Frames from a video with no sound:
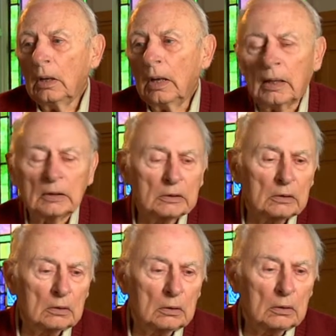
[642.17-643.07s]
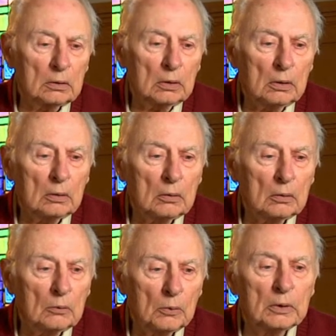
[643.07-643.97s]
asked,
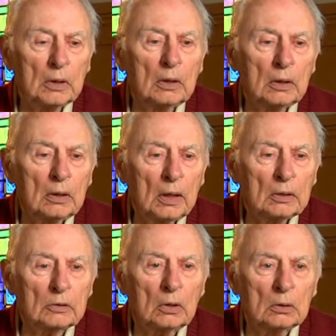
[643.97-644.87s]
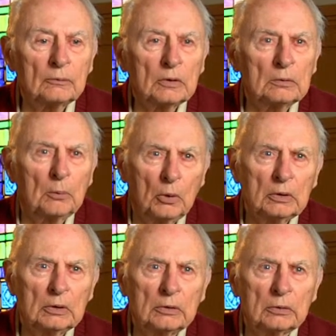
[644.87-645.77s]
one day he had asked all of us
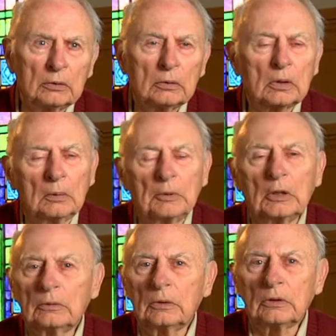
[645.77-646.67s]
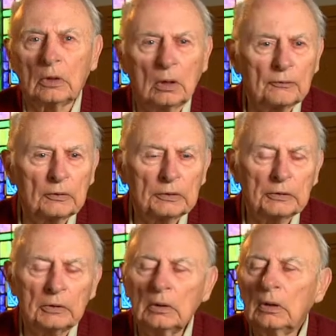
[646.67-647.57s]
boys to come into his office,
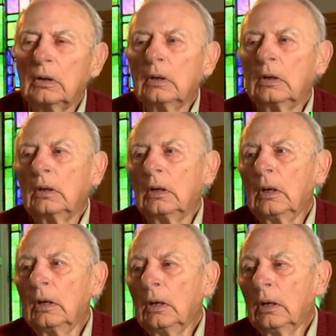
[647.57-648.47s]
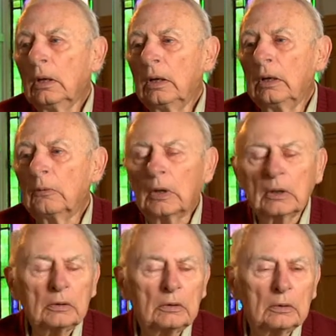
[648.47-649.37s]
and he
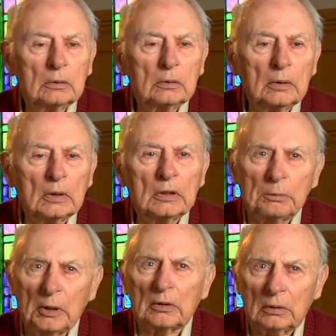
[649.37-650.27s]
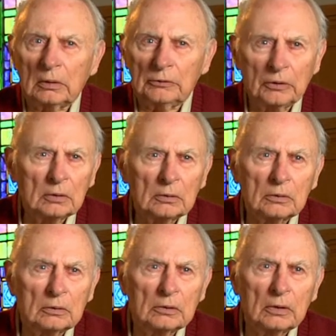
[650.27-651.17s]
wanted to inspect our
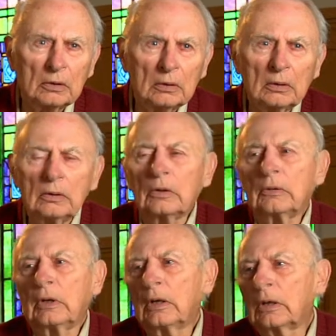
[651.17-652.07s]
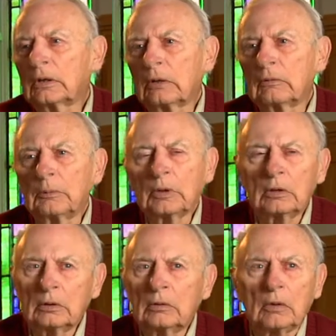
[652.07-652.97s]
genitals, and so he asked
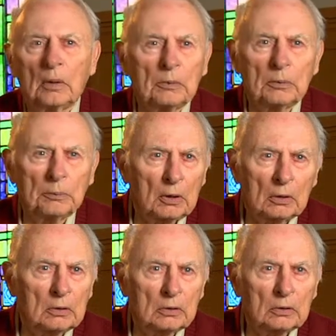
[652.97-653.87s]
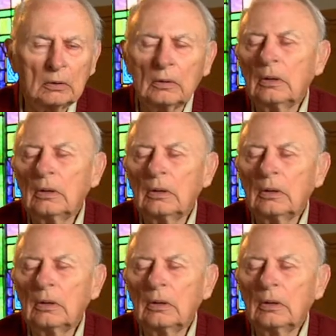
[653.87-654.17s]
everybody to drop their pants, and